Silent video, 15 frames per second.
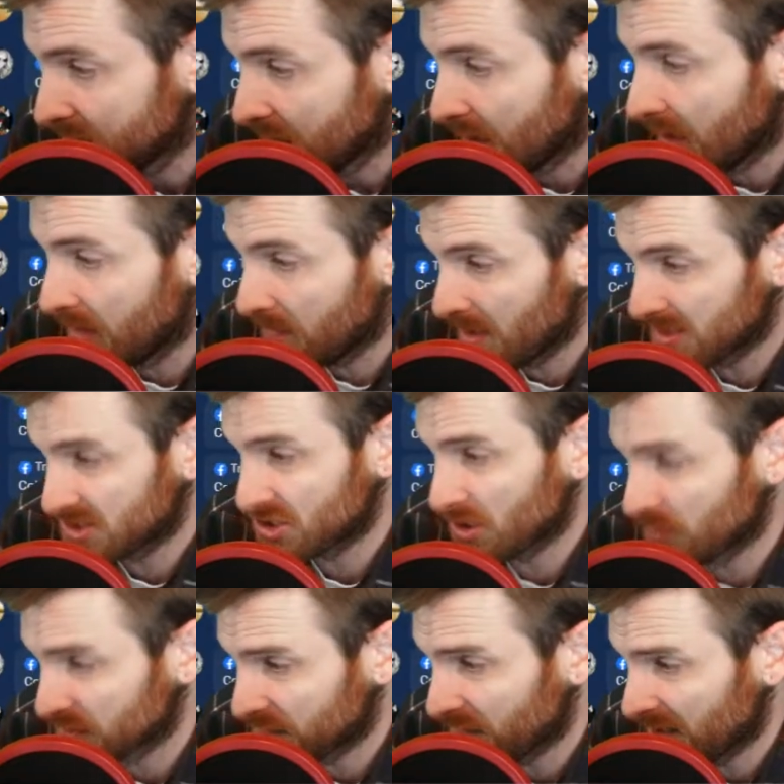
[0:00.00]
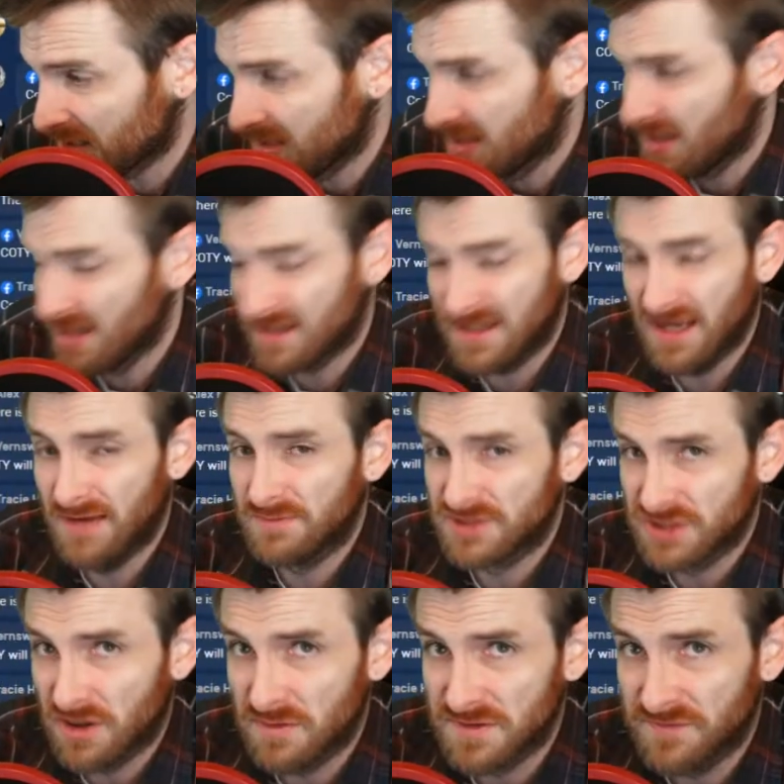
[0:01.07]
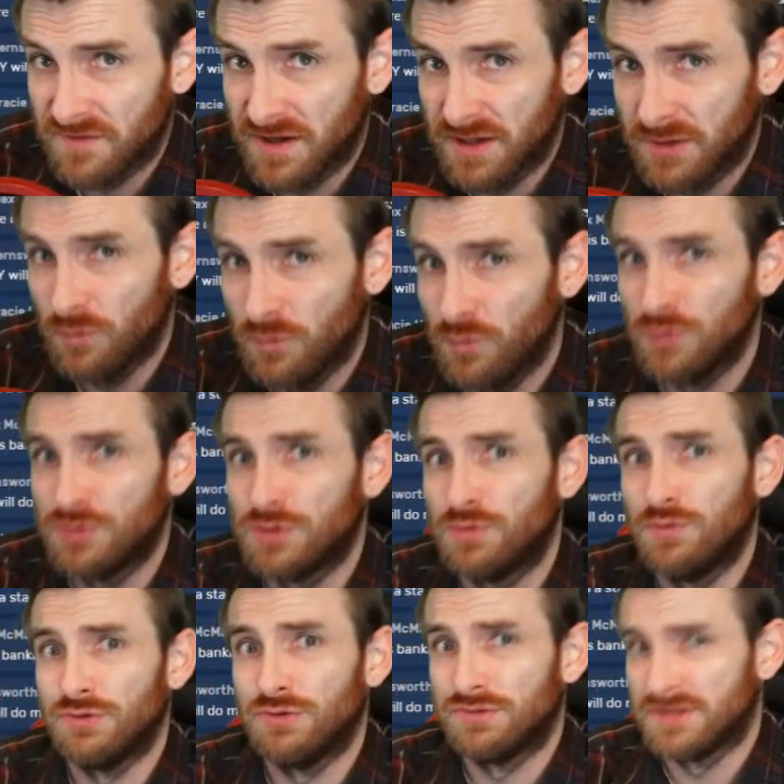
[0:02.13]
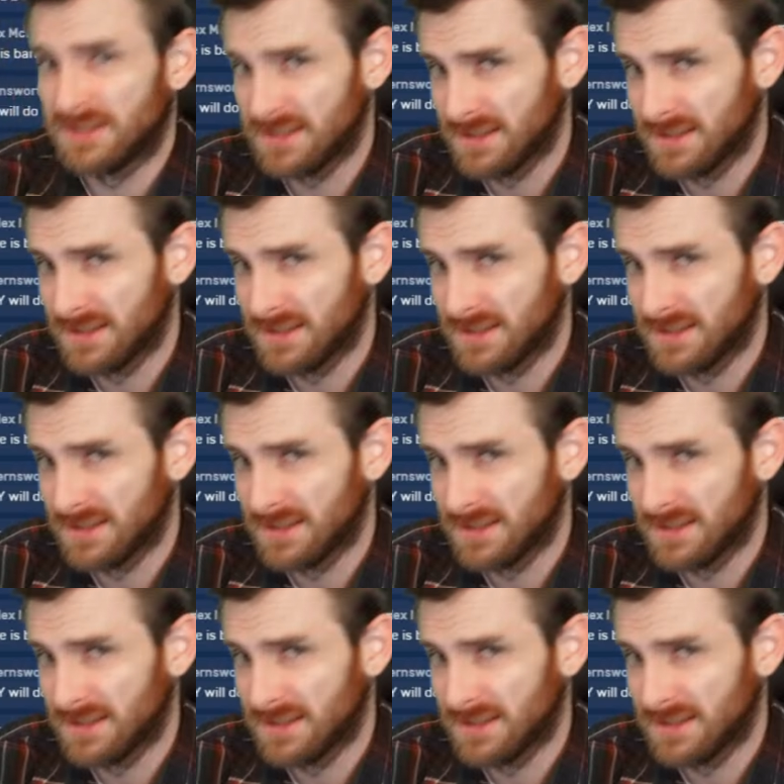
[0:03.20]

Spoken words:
Am I a Star Wars fan? Heck yeah, I'm a Star Wars fan. Woot woot.